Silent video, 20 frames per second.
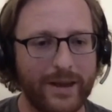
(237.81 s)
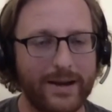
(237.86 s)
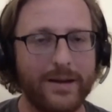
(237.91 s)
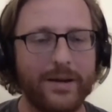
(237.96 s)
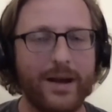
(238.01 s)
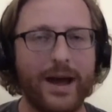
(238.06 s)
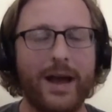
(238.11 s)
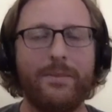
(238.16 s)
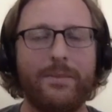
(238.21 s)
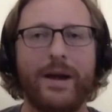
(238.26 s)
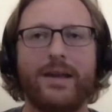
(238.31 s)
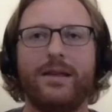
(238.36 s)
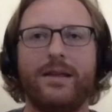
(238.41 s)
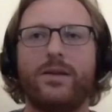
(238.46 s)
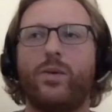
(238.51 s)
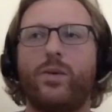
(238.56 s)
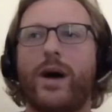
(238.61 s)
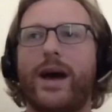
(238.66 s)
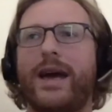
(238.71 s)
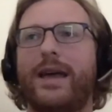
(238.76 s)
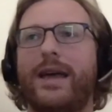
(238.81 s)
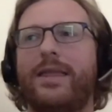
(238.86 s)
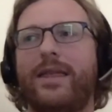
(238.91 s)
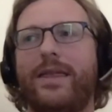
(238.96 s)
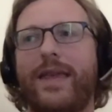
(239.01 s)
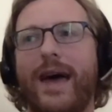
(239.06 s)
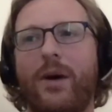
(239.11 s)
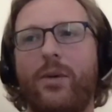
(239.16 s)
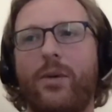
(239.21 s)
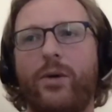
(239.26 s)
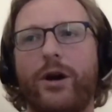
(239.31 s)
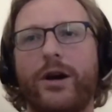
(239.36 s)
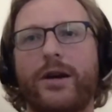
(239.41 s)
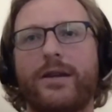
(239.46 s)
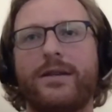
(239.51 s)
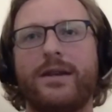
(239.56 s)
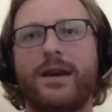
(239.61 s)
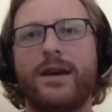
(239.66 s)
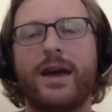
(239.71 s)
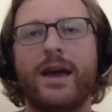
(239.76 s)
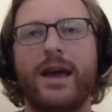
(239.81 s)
And basically the way that works